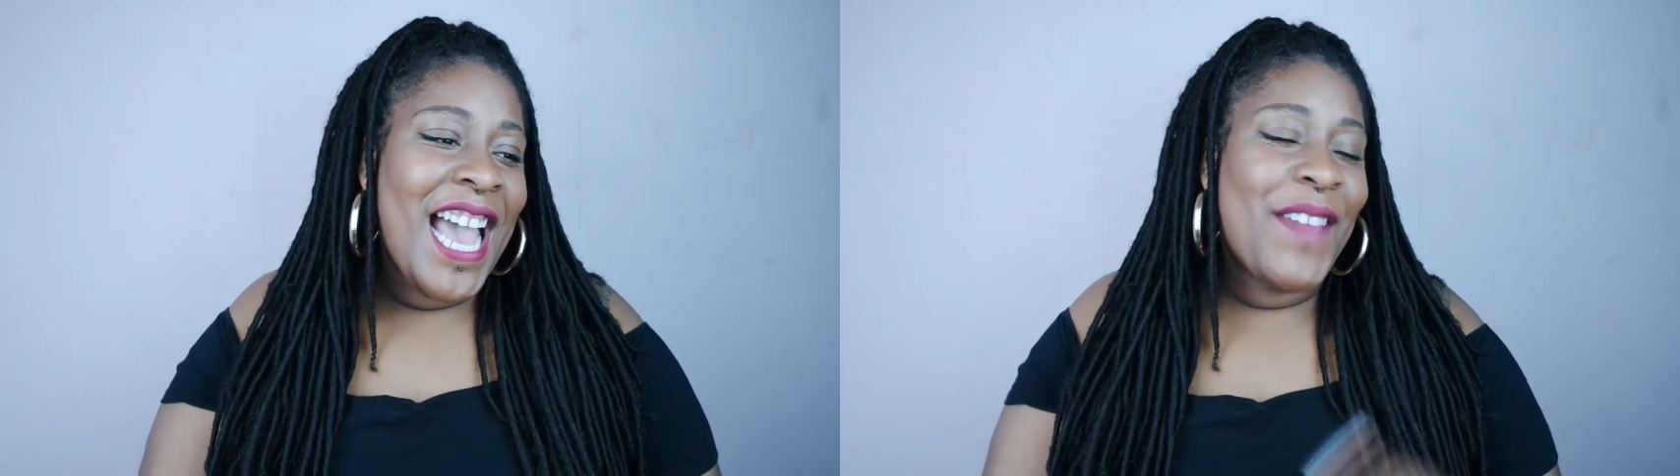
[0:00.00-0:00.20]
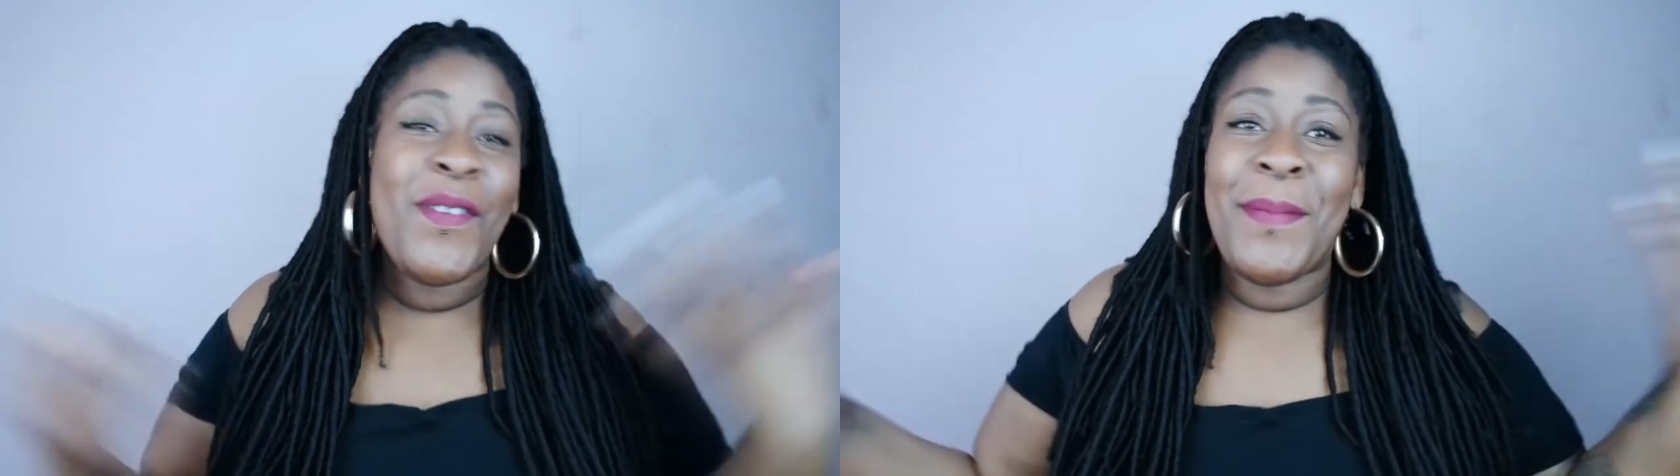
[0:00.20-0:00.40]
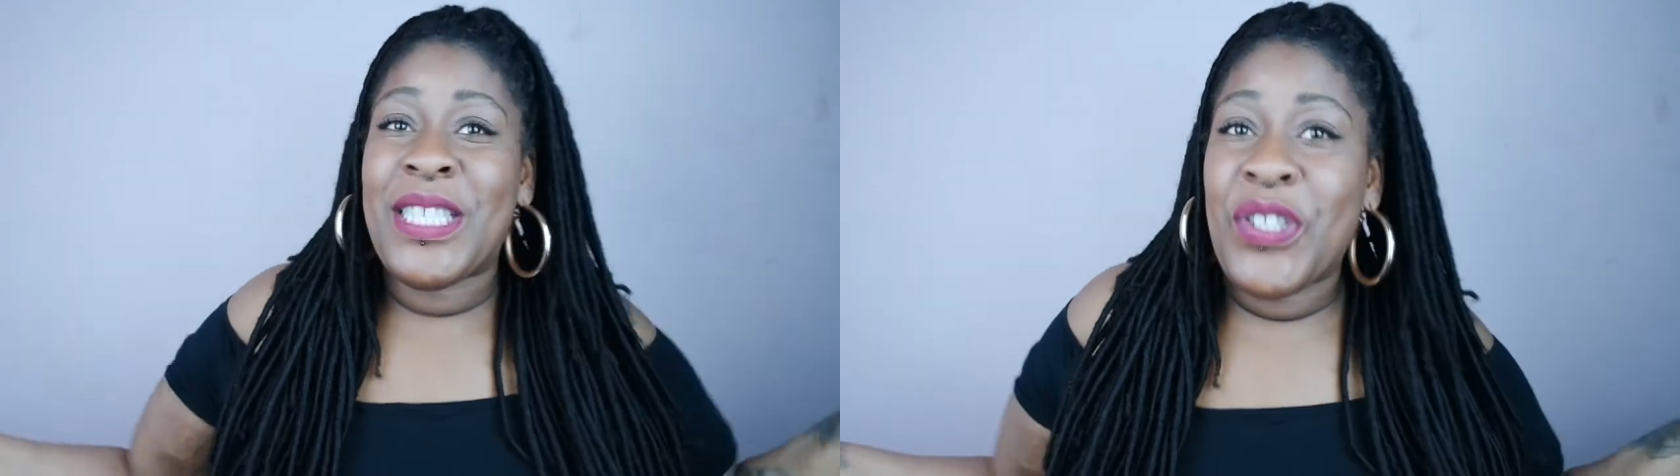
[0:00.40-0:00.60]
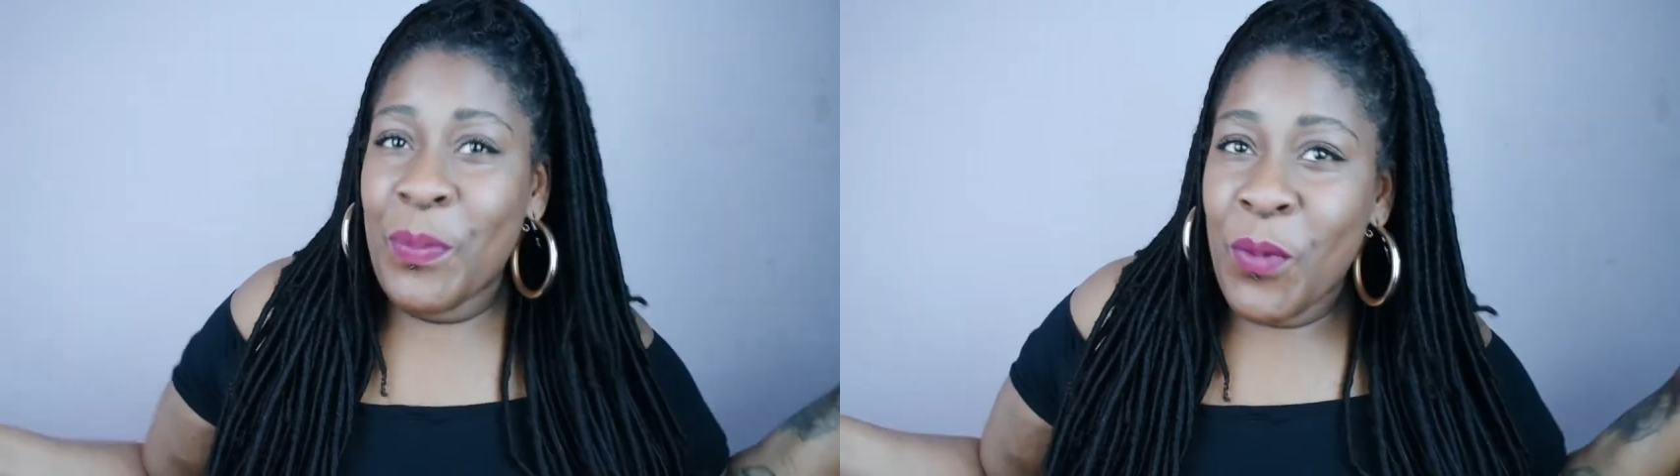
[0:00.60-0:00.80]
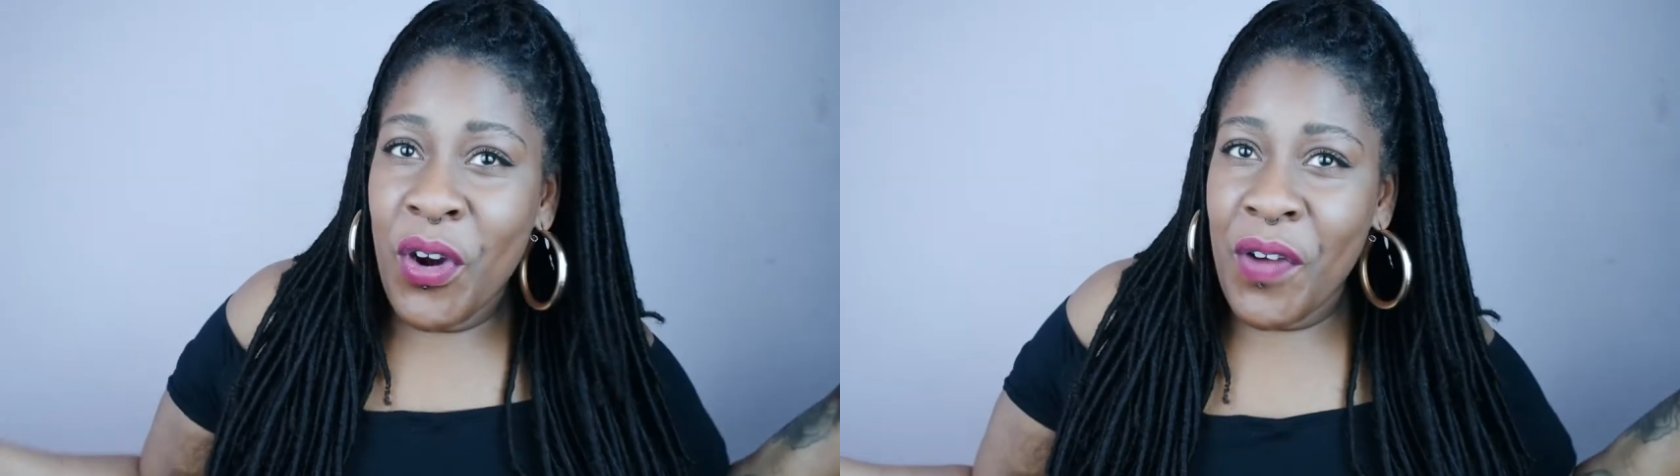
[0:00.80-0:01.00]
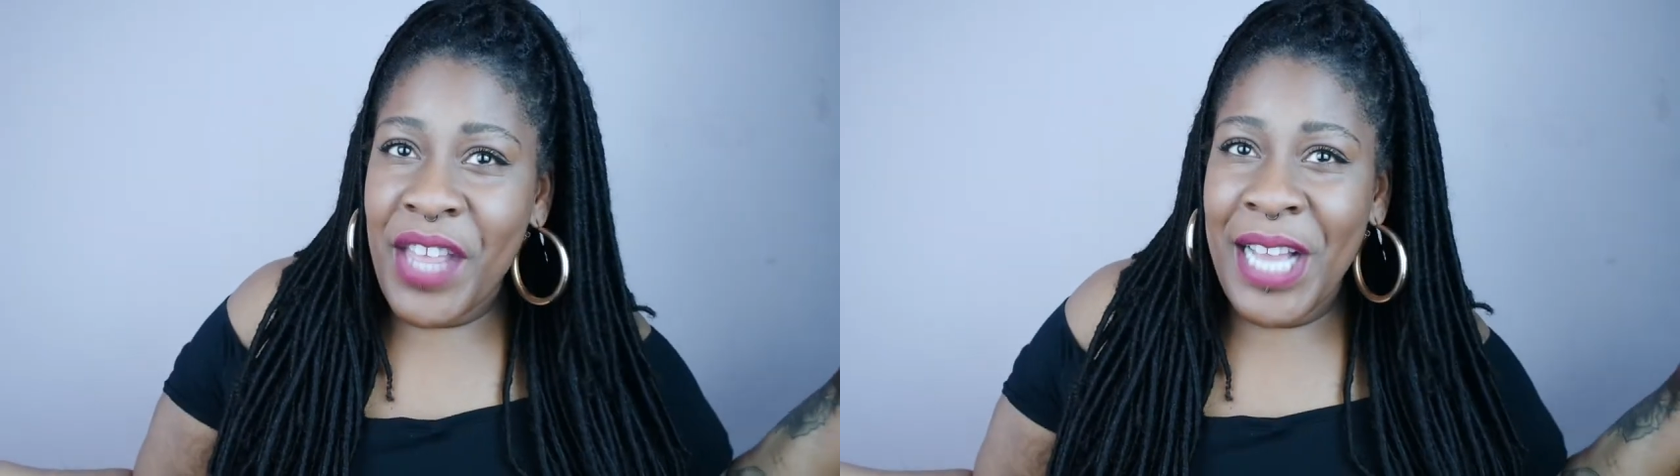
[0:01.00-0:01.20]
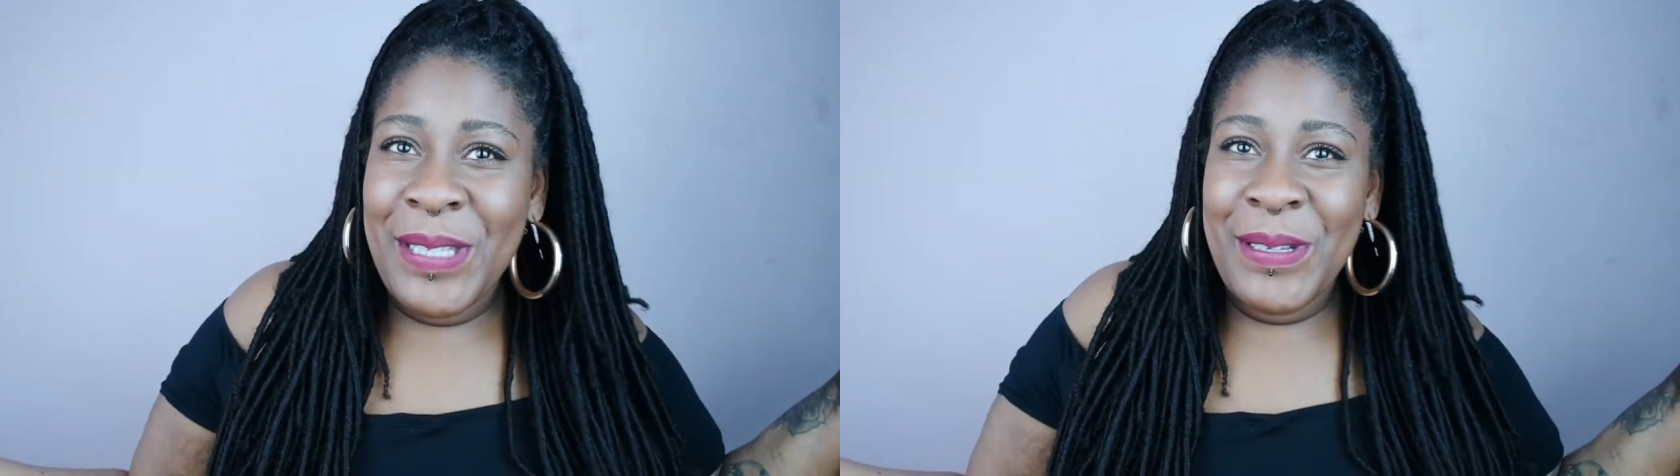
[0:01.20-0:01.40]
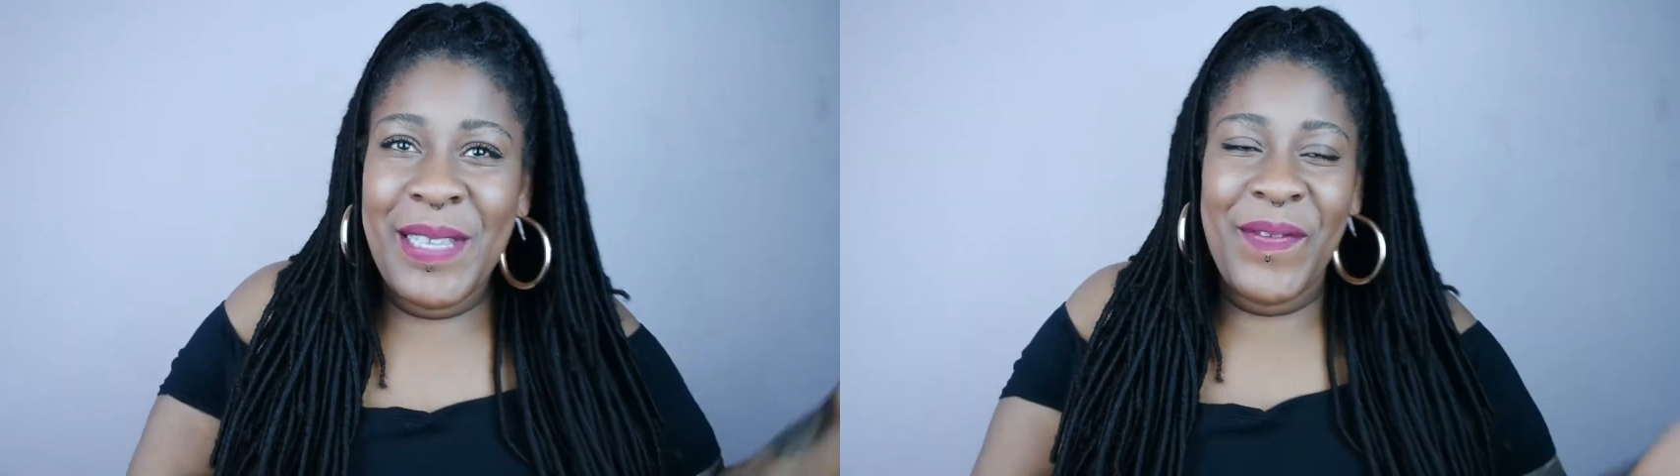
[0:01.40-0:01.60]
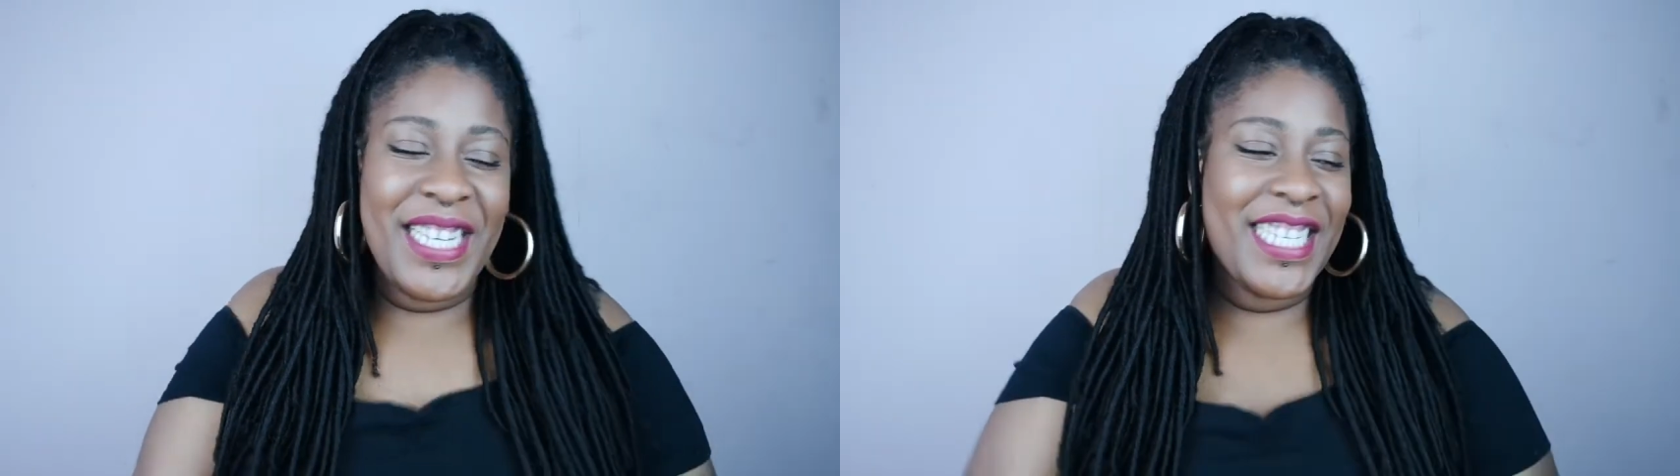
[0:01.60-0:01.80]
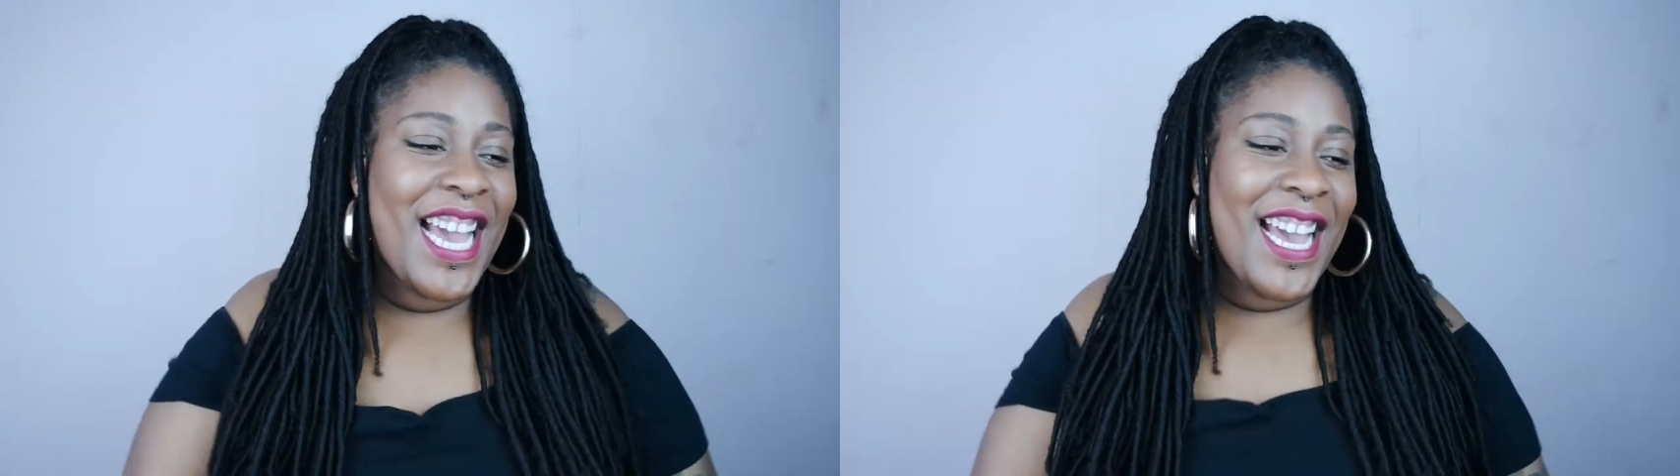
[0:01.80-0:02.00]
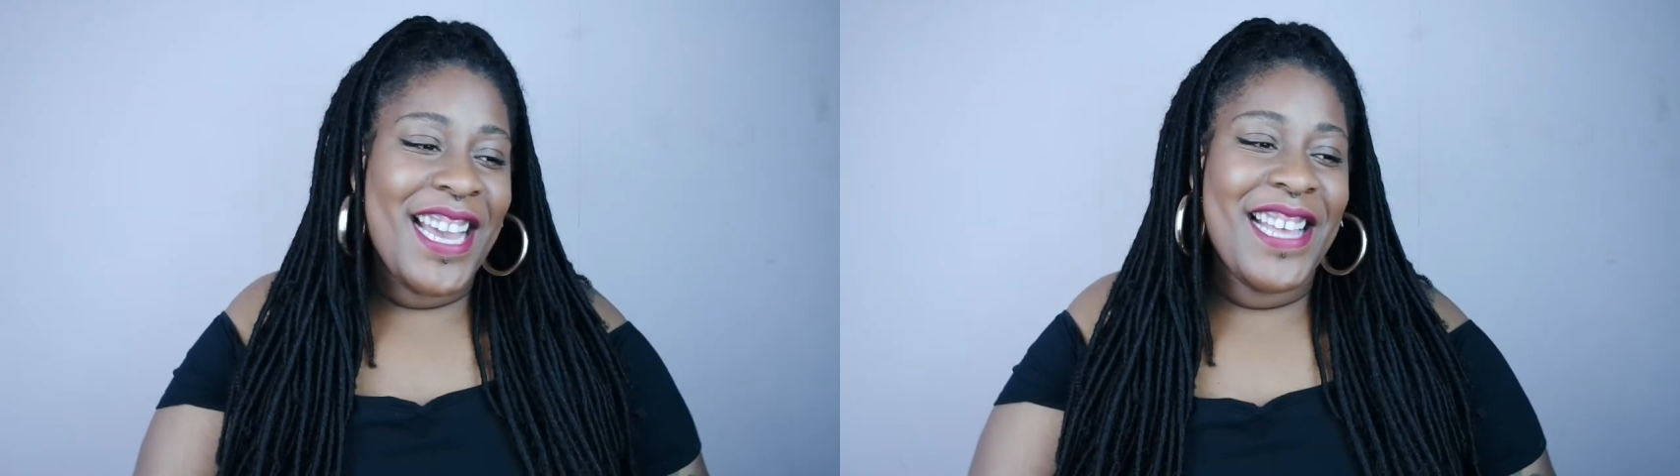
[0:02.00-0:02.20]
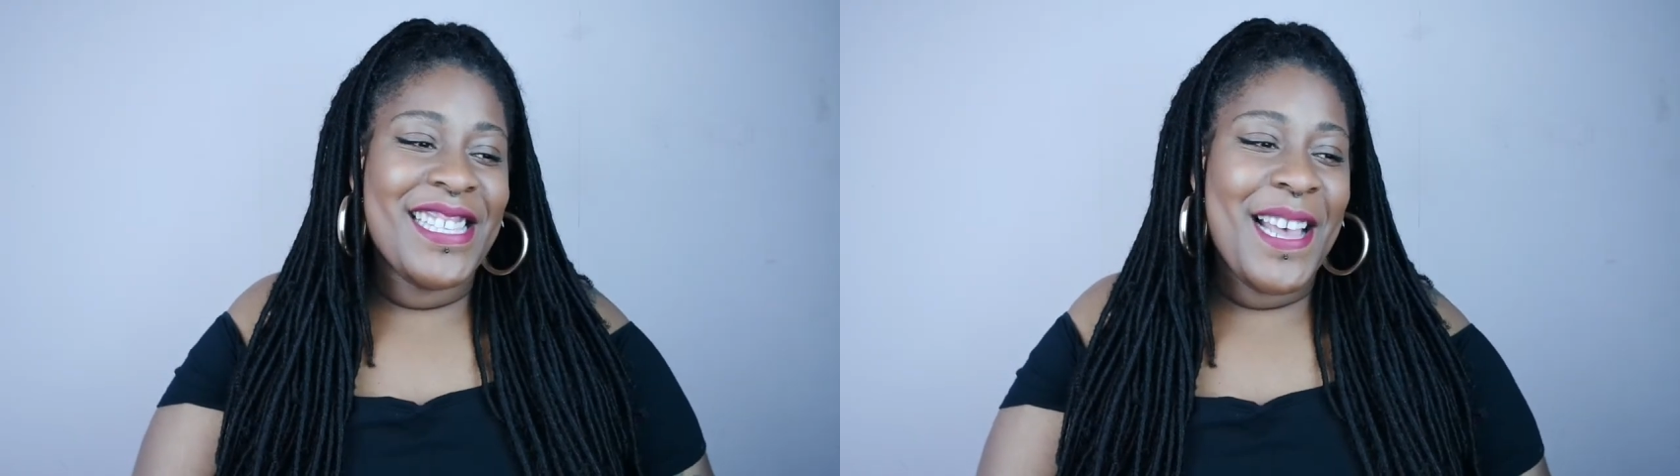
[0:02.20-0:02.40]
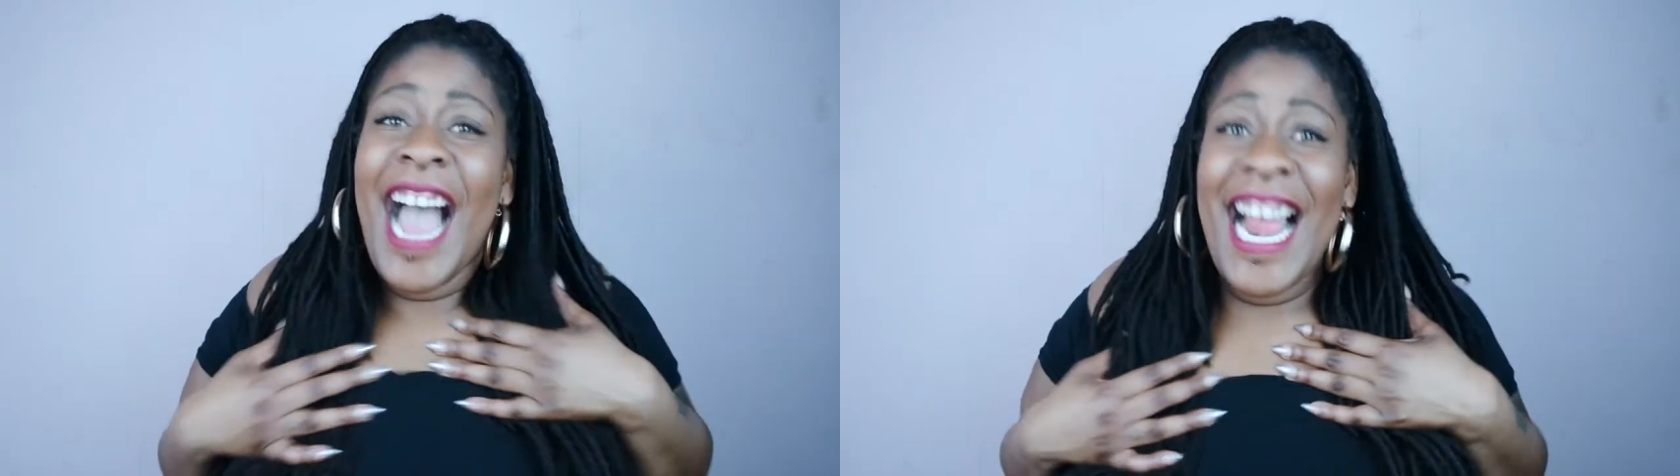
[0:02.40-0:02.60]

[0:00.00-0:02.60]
If you want me to do more of those sorts of videos.